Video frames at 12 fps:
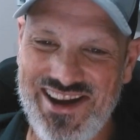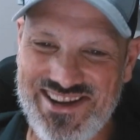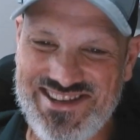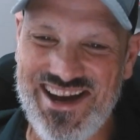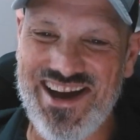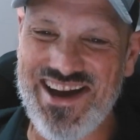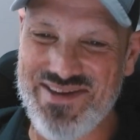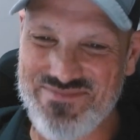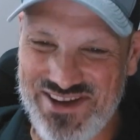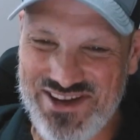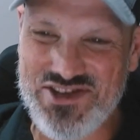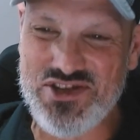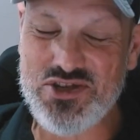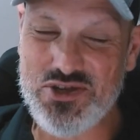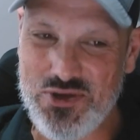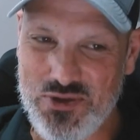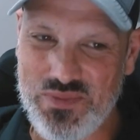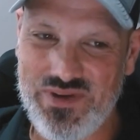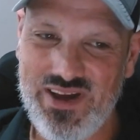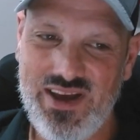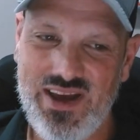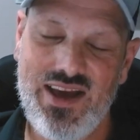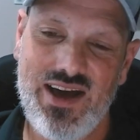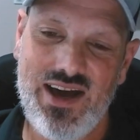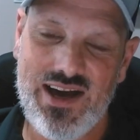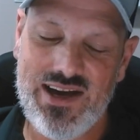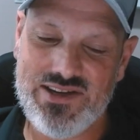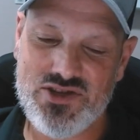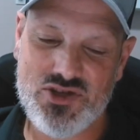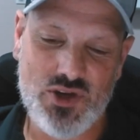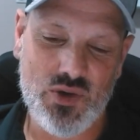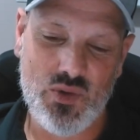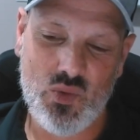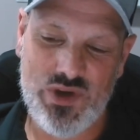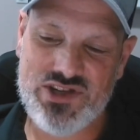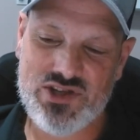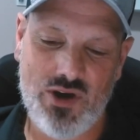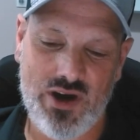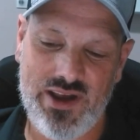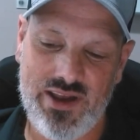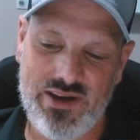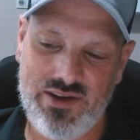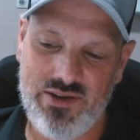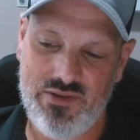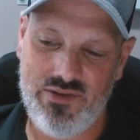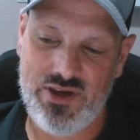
of time consumed. So we started,